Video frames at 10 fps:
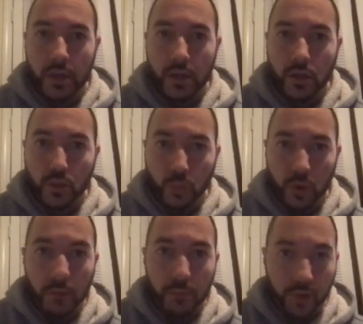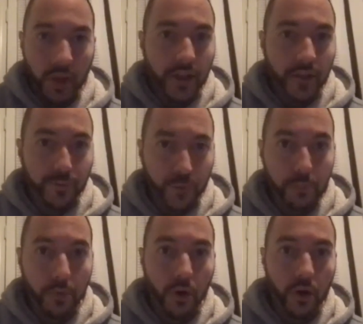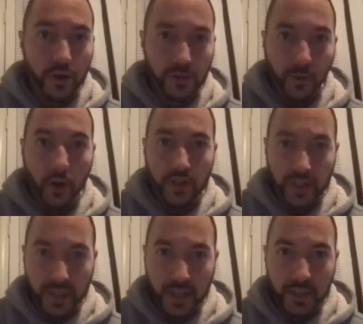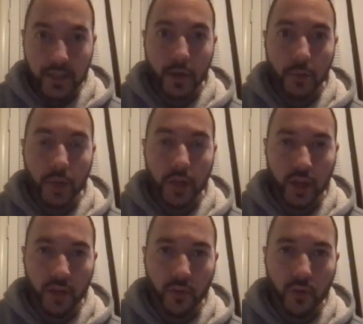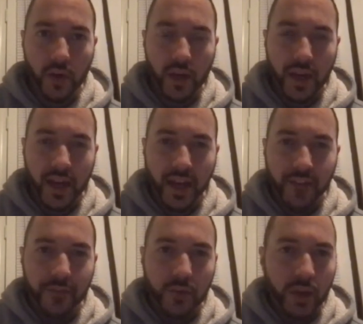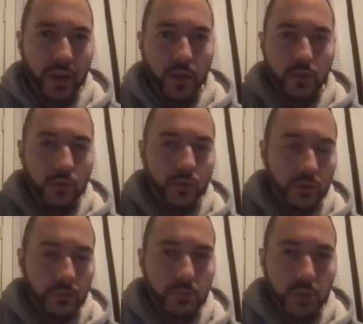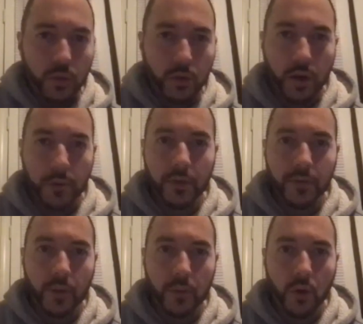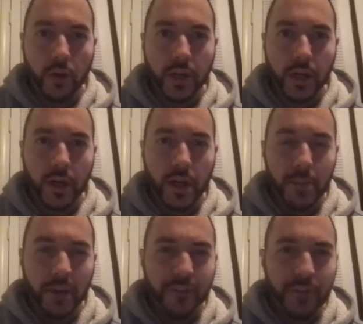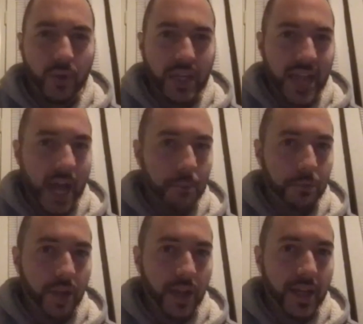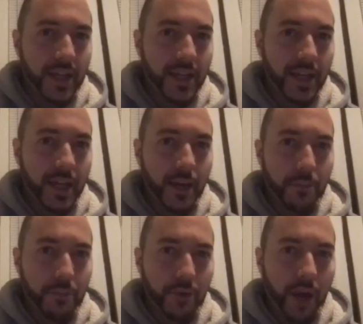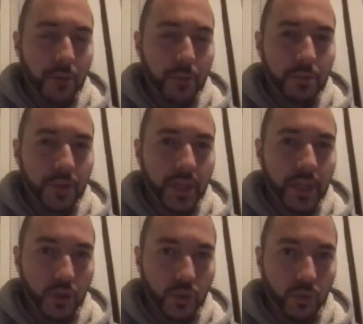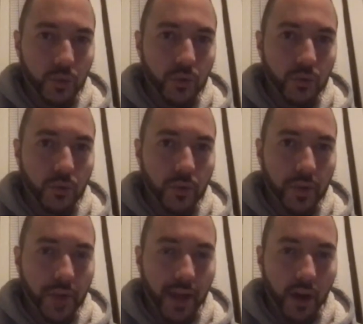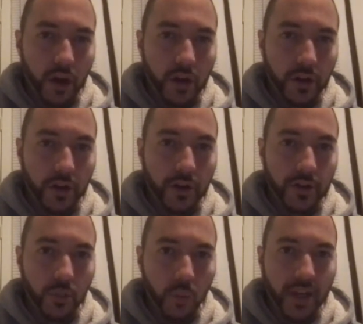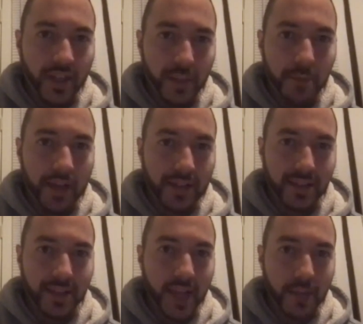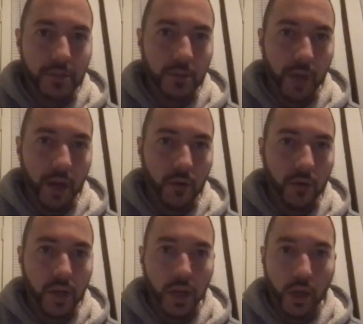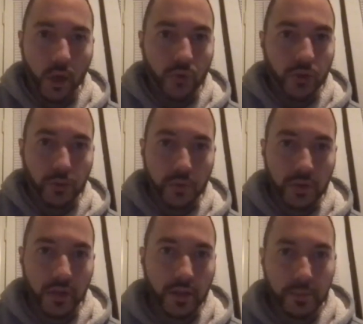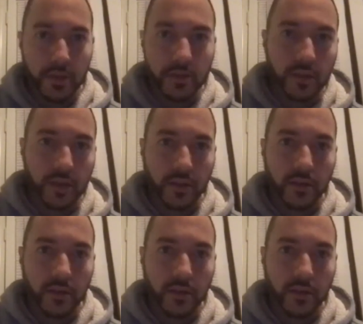you weren't playing football as far as at the NCAA level. And I feel like you can, you know, correct me if I'm wrong here, but I feel like not playing probably grew that hunger to want to get back to the game somehow, and coaching was the next best thing.